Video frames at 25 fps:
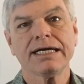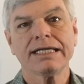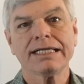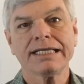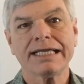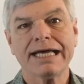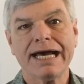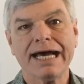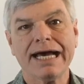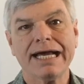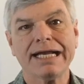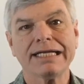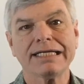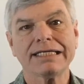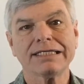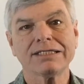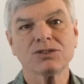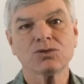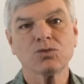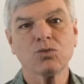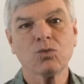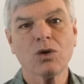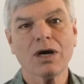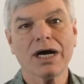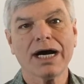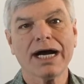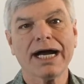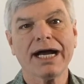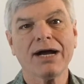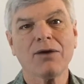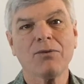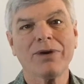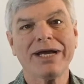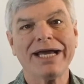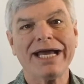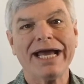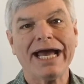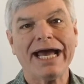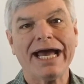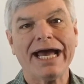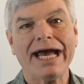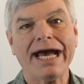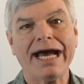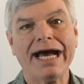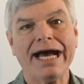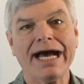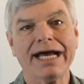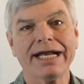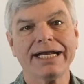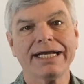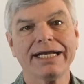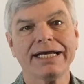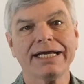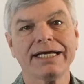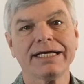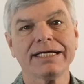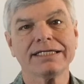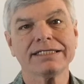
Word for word: That is why we add